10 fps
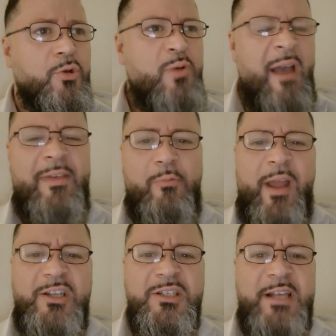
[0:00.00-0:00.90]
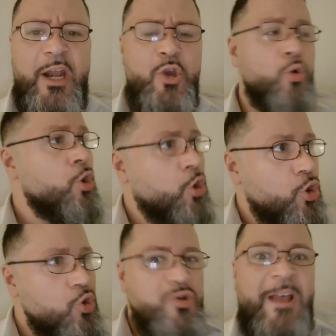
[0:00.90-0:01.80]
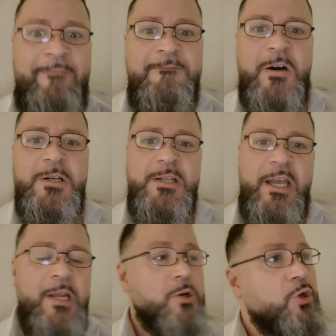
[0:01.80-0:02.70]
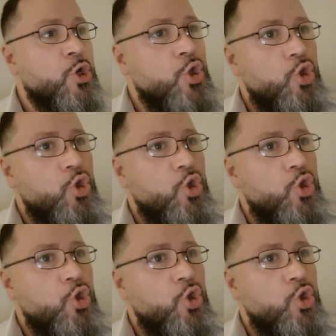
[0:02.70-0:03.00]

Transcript: You have that rage inside of you. Use that fucking anger.